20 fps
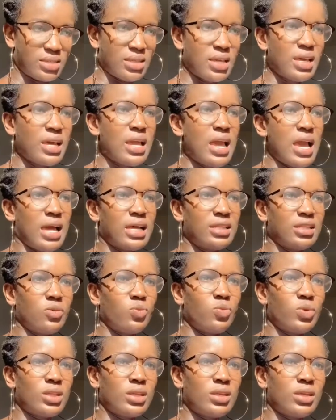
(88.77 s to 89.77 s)
and then when
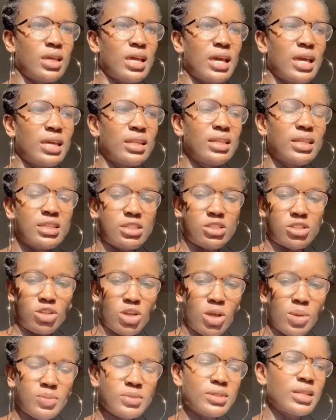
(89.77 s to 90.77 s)
the guy
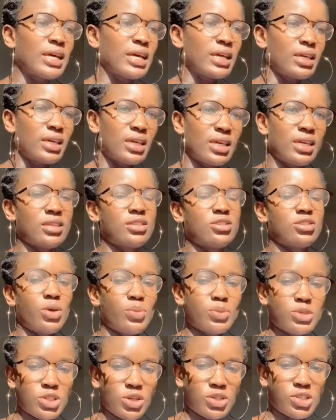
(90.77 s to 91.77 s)
stops, like he stops
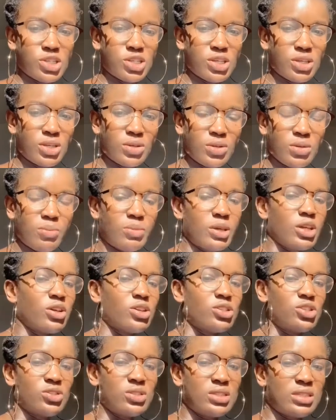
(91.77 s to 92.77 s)
touching you because
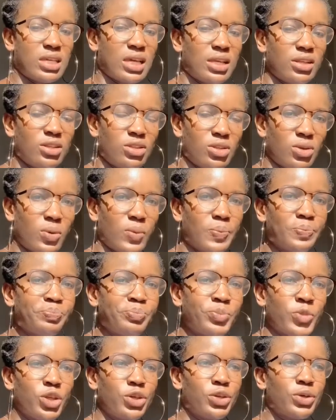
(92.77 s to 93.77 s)
you said no,
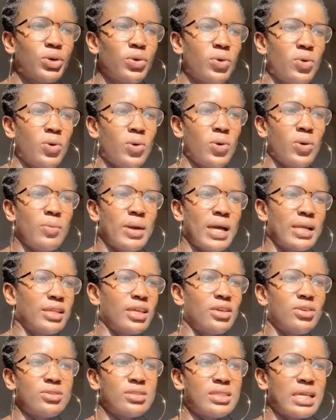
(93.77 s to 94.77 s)
you go home and then you
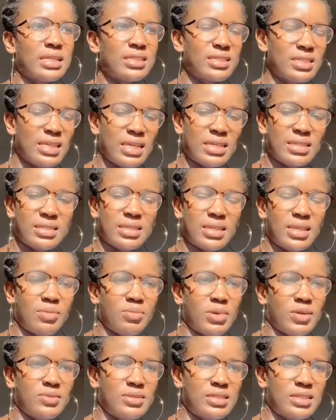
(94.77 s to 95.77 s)
start texting him
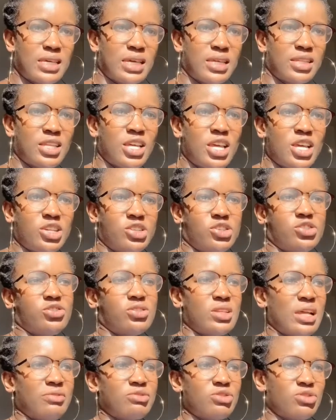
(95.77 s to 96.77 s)
and saying, you should
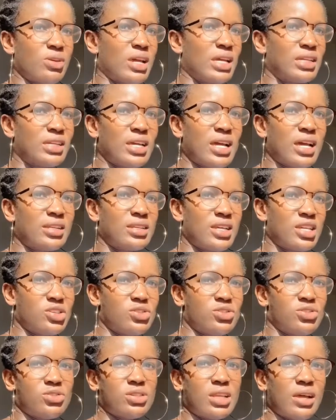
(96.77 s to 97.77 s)
have tried harder, you
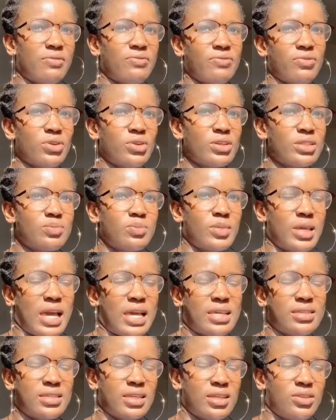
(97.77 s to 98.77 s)
should have forced me, I
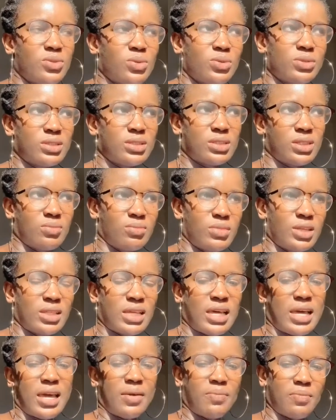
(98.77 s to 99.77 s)
said no didn't mean that
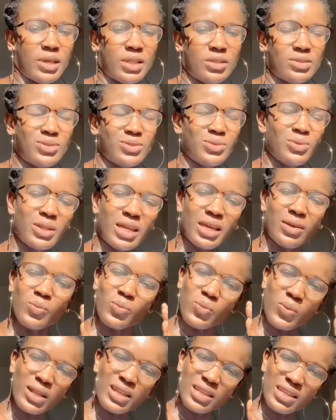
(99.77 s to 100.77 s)
I meant no. Like,
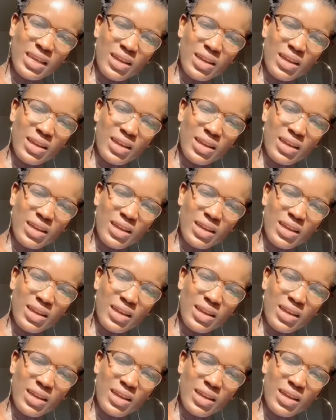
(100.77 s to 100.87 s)
what does